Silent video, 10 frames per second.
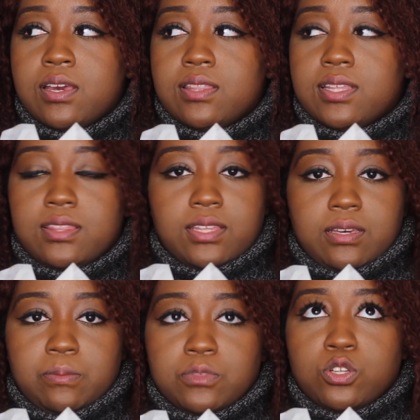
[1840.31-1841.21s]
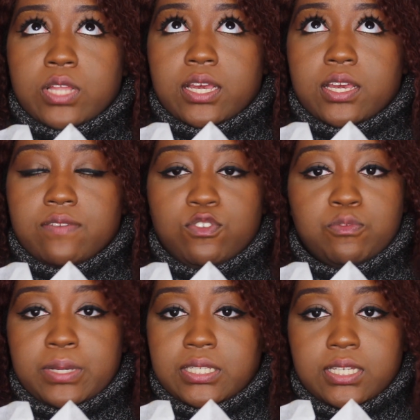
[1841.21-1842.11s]
the theme. So like if you've
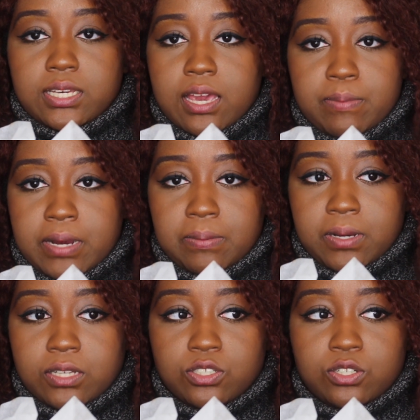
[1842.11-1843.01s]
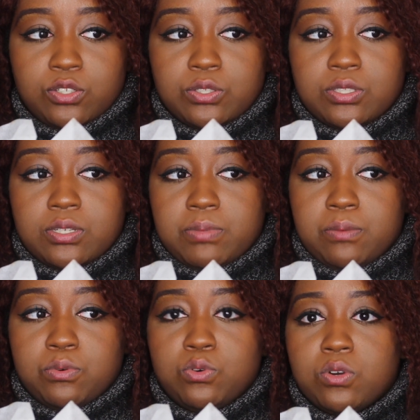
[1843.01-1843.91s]
been to a K-pop concert, you'll see
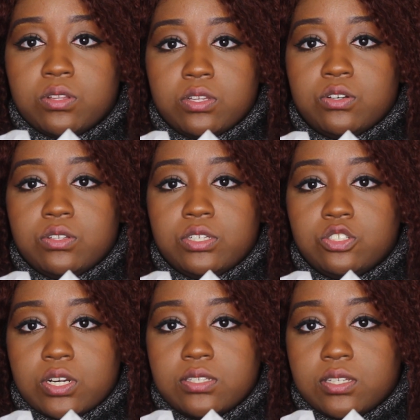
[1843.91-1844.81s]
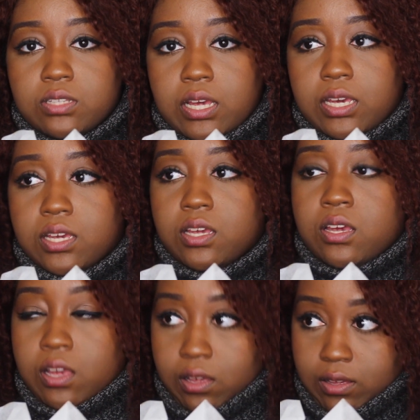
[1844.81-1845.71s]
people who are literally dressing like
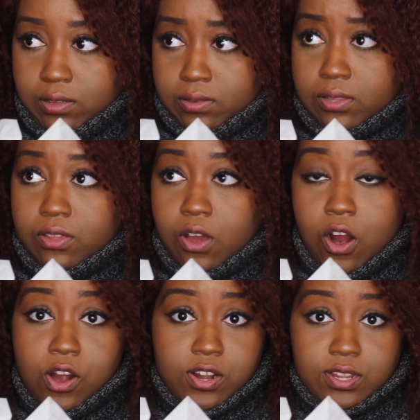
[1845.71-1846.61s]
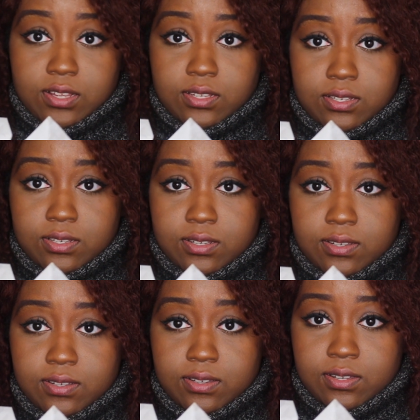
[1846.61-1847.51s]
the artists.
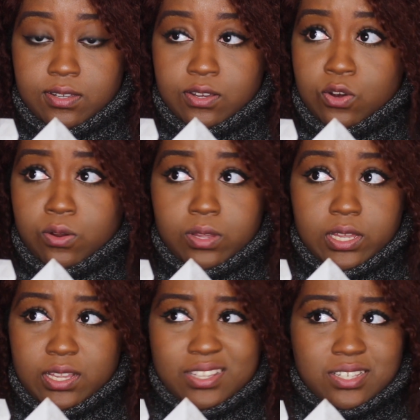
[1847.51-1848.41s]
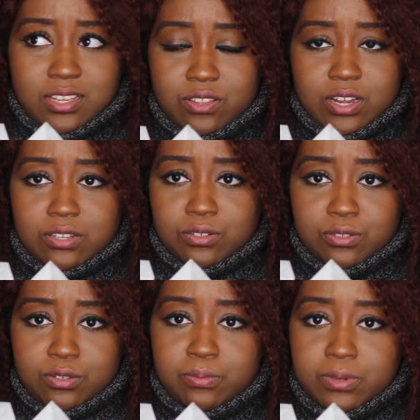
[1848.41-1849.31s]
This is other concerts
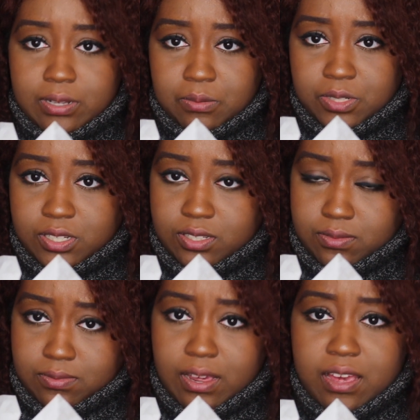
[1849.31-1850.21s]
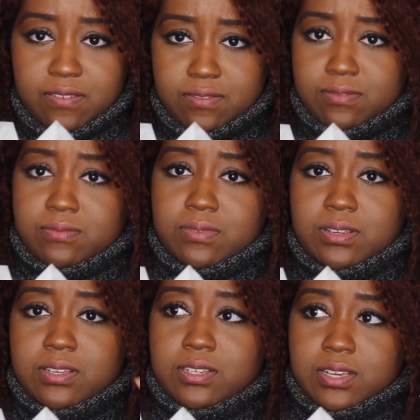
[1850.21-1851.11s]
too, but I have
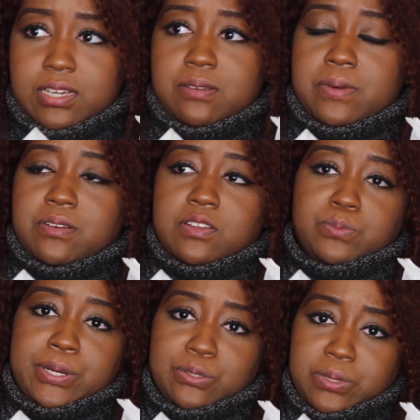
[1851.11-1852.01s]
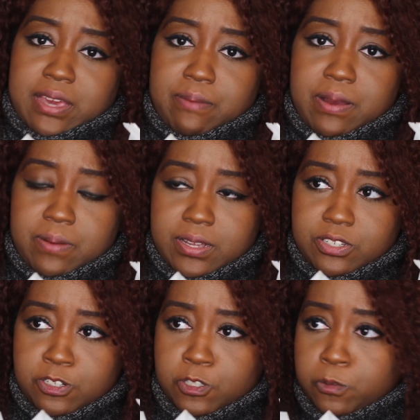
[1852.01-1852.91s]
a good amount of experience with K-pop
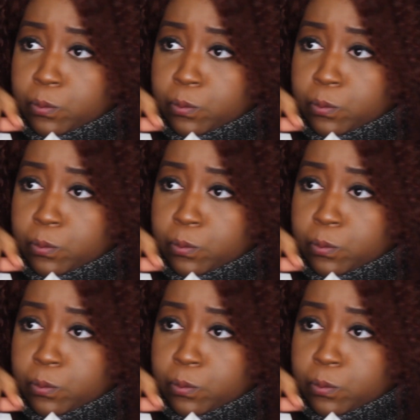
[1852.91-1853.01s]
concerts.